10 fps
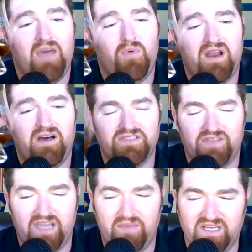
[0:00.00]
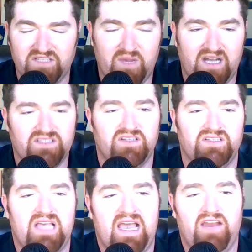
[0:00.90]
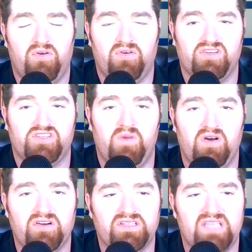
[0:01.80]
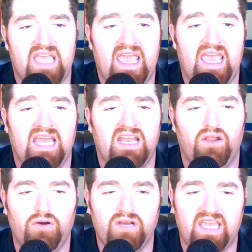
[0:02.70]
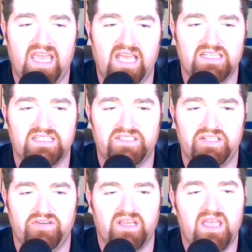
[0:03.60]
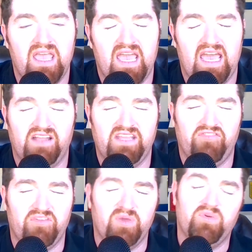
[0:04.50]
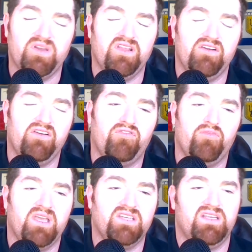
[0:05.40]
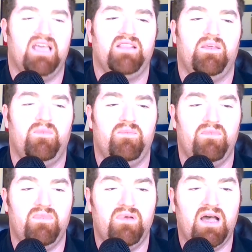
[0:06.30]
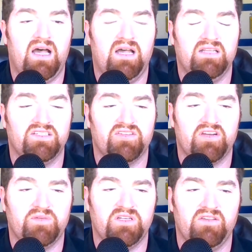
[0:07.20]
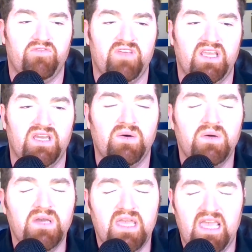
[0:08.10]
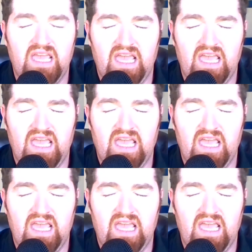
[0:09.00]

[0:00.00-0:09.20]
And I want to also thank my sponsors, Higher Order Smokers and Loaded Cannon Distillery. I'll definitely be putting their information at the description of the video.